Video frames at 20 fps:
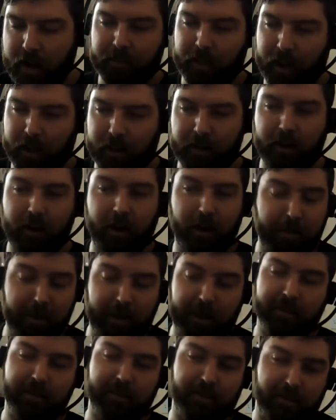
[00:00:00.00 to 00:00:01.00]
and you know
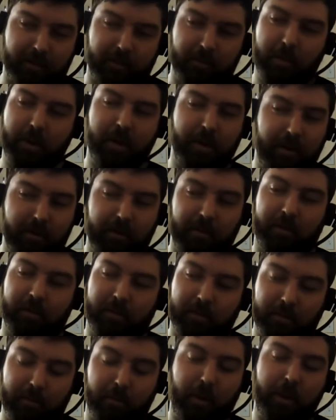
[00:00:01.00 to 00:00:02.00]
because we
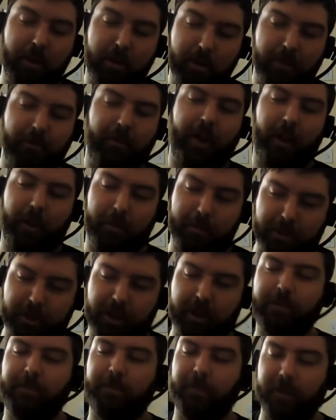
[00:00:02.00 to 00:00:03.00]
when you develop
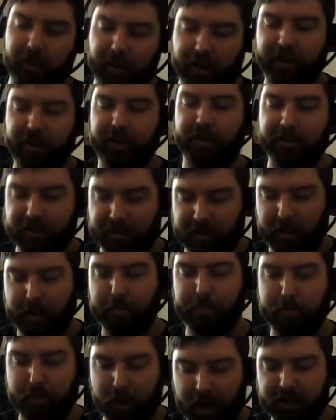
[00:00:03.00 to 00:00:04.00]
just for like a, a,
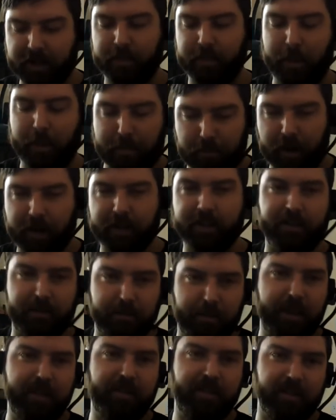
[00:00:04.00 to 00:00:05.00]
project by project
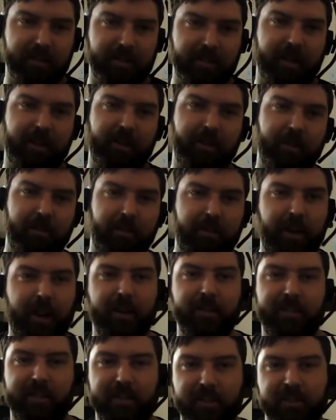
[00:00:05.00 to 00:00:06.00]
basis, like you're
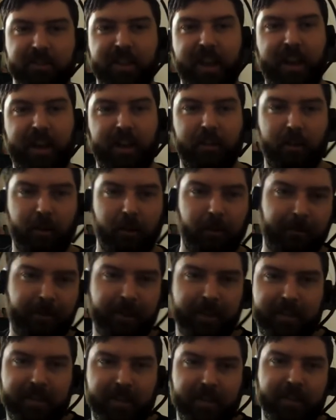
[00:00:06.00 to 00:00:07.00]
constantly just adding little
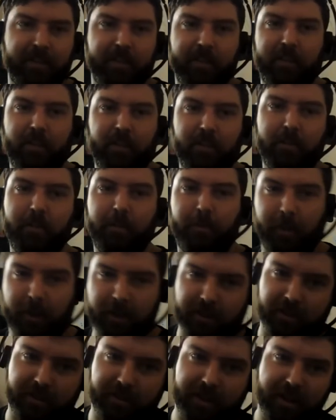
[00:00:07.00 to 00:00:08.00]
fixes and little new
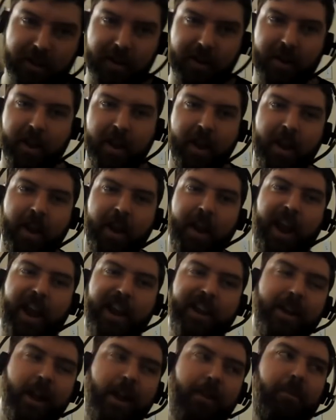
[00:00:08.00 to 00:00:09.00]
features here, and
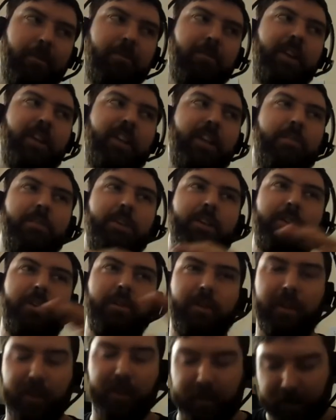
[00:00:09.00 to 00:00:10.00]
you never really
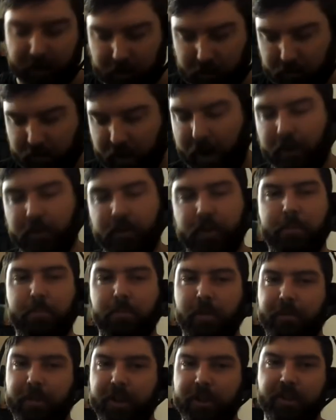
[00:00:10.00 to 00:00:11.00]
redoing like a ground up
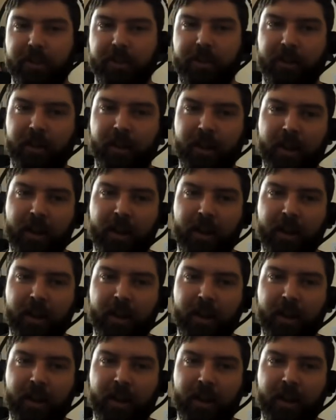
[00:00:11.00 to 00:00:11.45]
revision.